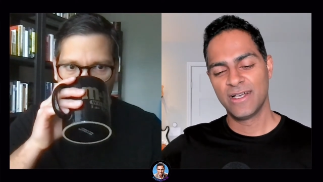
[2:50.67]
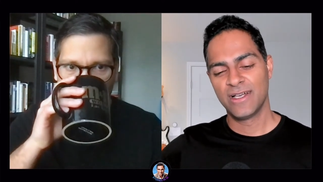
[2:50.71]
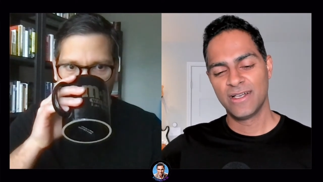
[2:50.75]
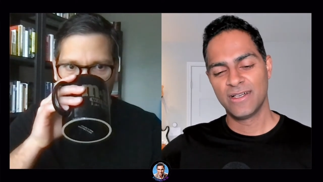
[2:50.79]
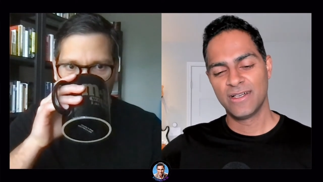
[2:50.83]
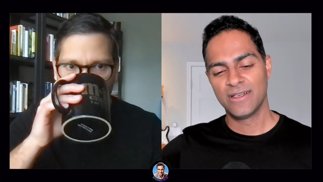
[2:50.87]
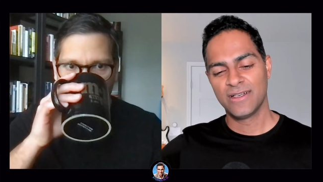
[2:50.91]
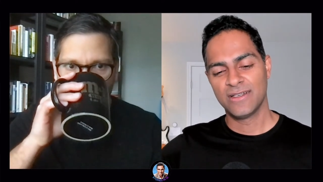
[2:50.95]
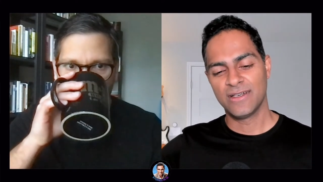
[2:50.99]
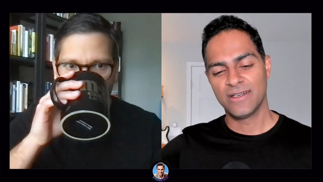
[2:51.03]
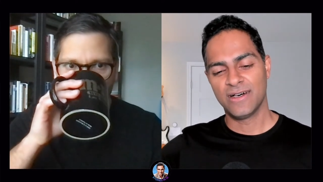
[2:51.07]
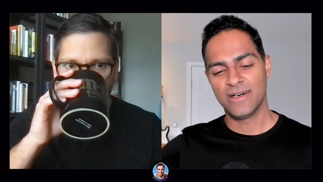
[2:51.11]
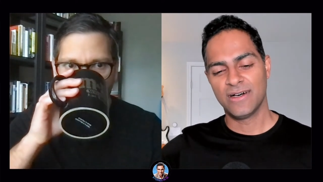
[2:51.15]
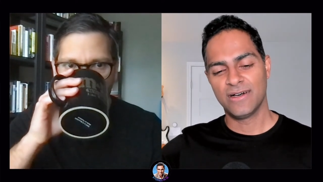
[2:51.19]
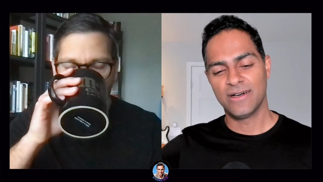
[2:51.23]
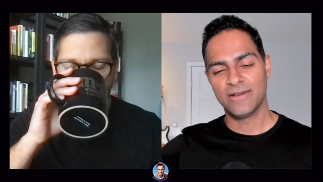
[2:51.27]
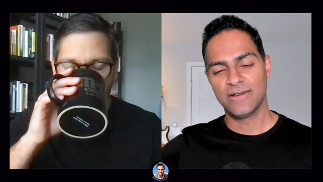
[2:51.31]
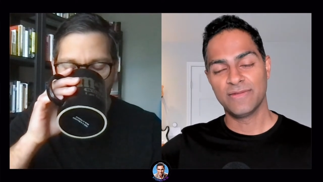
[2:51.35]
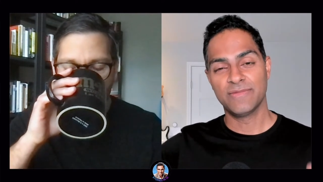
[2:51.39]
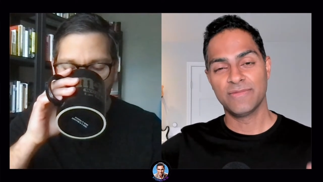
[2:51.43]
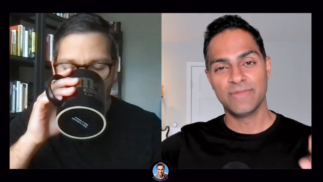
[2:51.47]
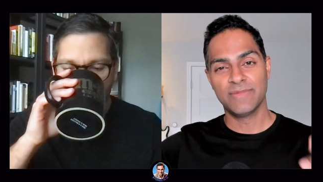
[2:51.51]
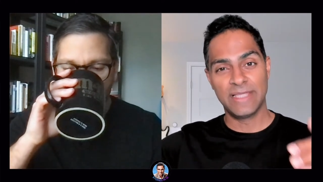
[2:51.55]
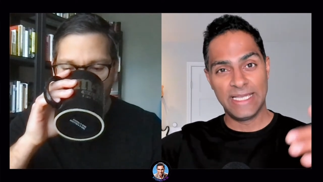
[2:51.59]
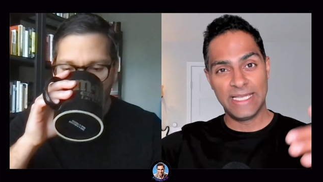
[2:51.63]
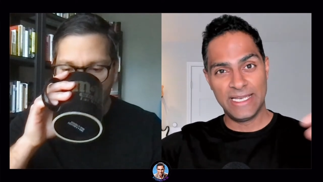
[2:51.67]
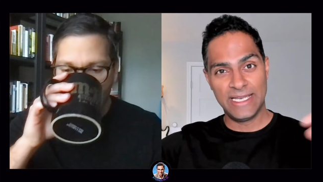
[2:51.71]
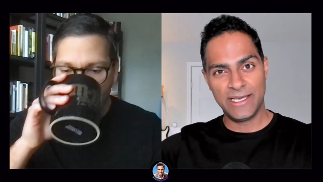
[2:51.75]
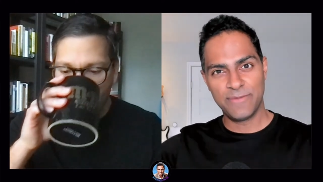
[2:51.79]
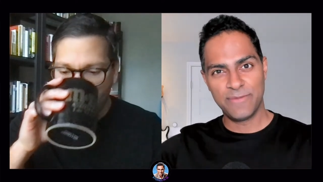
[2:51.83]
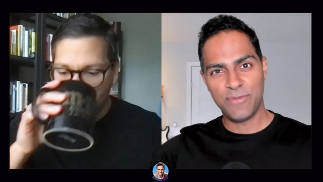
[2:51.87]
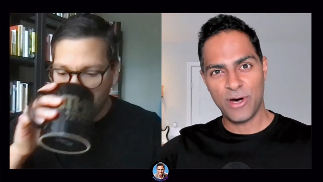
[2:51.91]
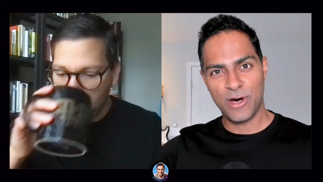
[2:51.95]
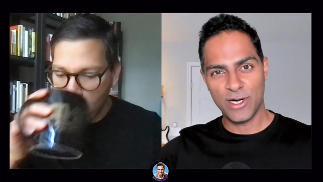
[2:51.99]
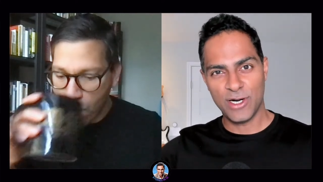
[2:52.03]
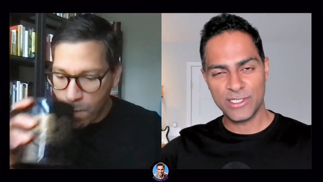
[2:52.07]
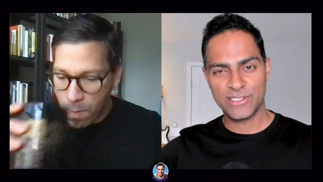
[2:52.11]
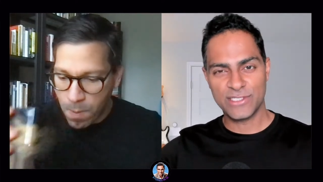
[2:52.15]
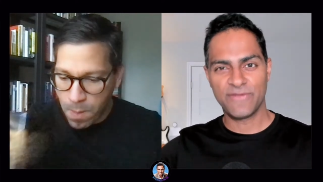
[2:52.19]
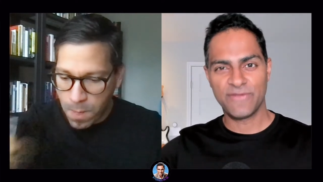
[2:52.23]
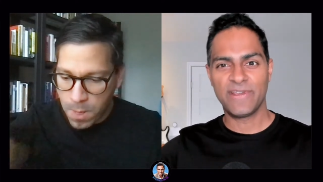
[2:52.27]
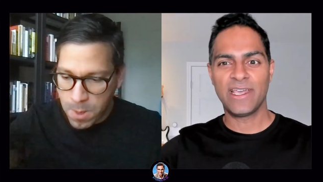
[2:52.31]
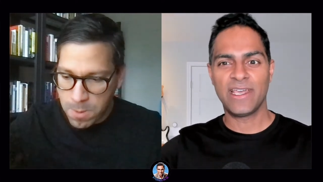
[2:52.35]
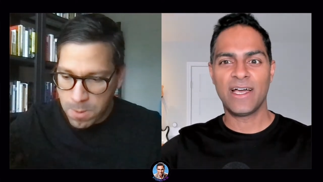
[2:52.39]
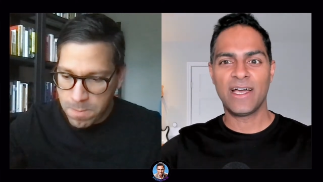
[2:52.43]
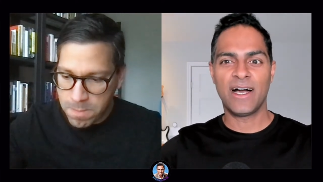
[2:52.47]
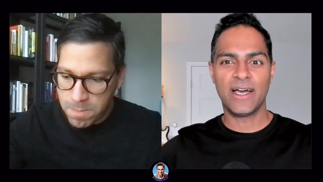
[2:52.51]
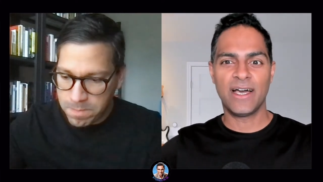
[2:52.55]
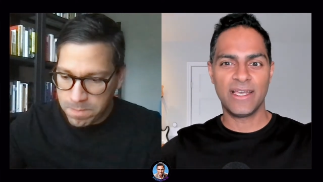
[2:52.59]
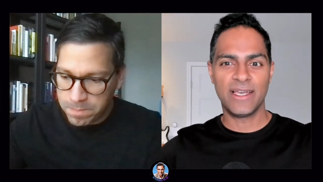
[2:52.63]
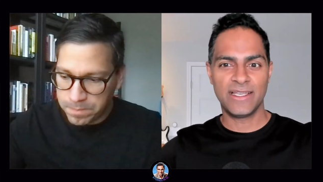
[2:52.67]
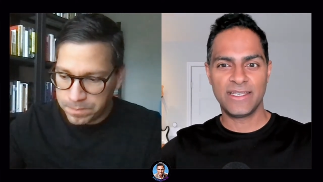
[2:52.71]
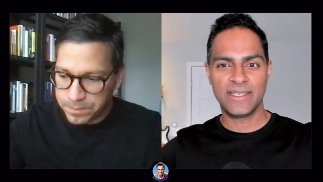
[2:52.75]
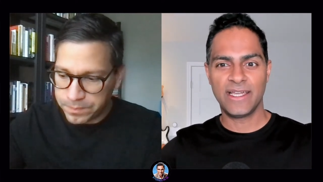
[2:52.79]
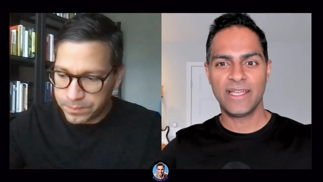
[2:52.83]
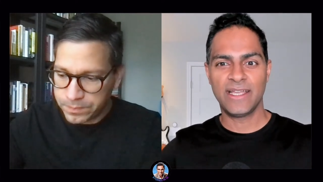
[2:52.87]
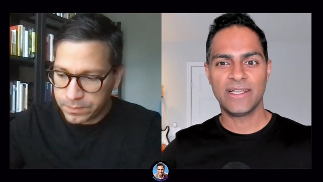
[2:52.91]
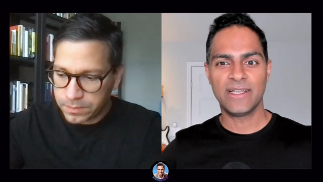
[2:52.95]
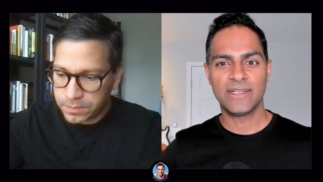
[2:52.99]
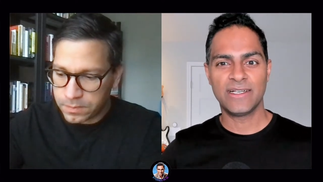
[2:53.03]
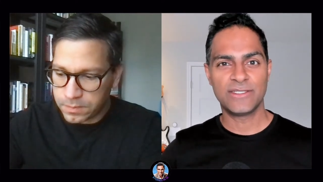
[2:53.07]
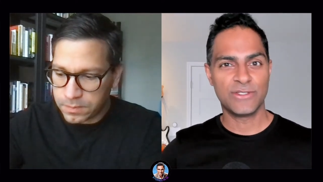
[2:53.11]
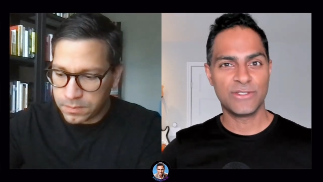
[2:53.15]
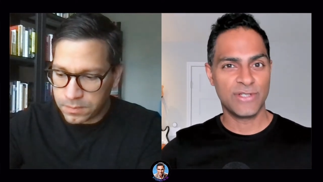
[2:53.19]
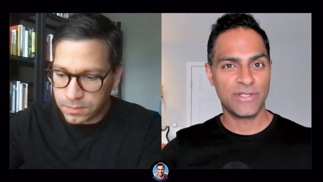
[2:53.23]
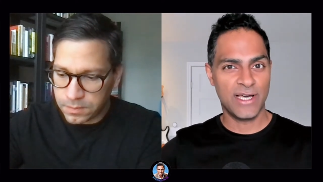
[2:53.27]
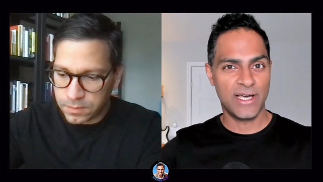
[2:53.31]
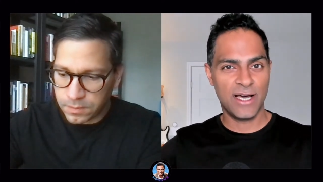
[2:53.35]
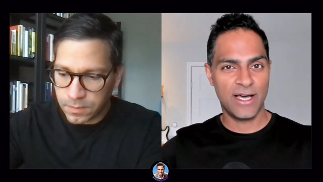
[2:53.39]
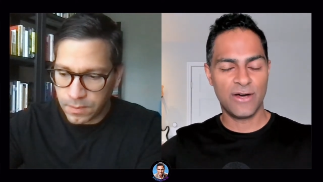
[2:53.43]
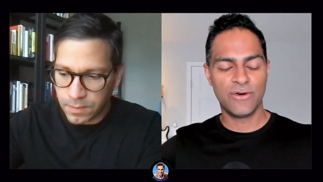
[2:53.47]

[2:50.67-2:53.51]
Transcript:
Speaker 1: uh, leading parts of A I and data to now